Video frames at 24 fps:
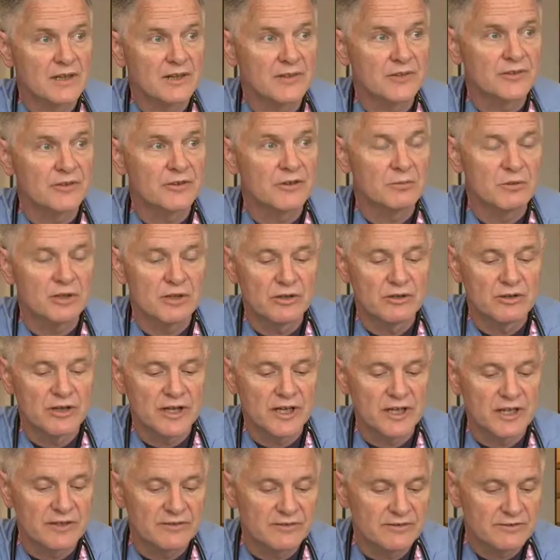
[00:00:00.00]
So, I mean, you
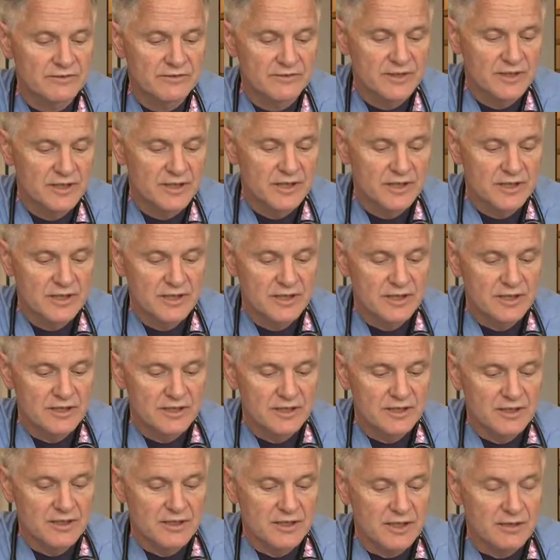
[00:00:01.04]
have
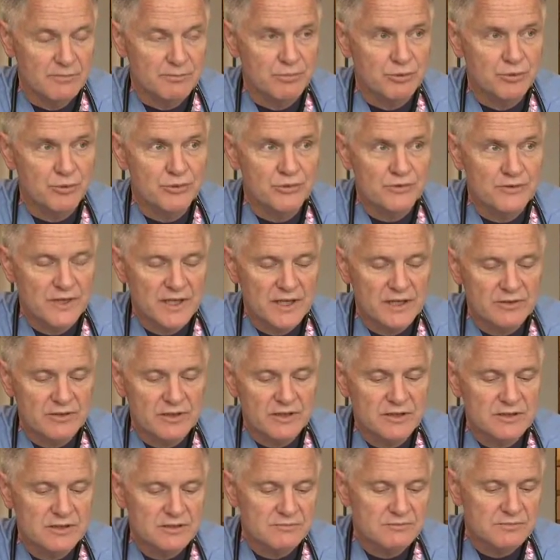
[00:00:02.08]
improved
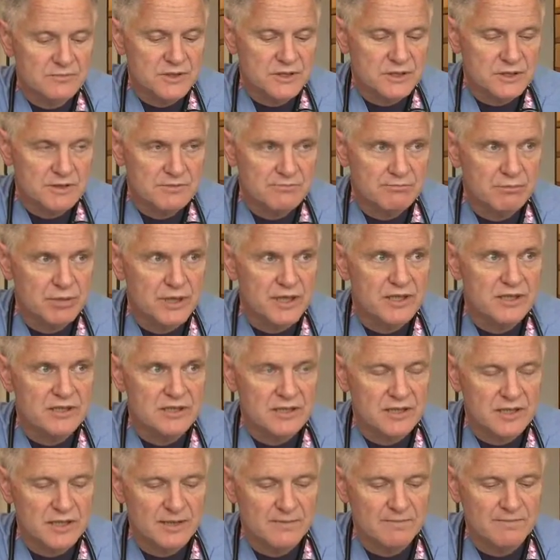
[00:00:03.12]
outcomes,
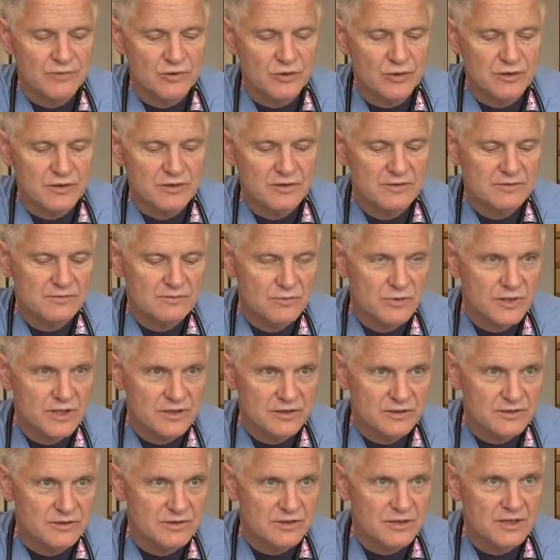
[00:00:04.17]
patient comfort,
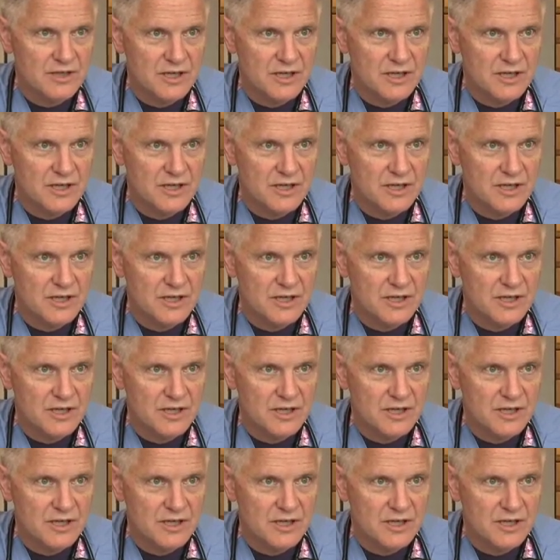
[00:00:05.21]
reduced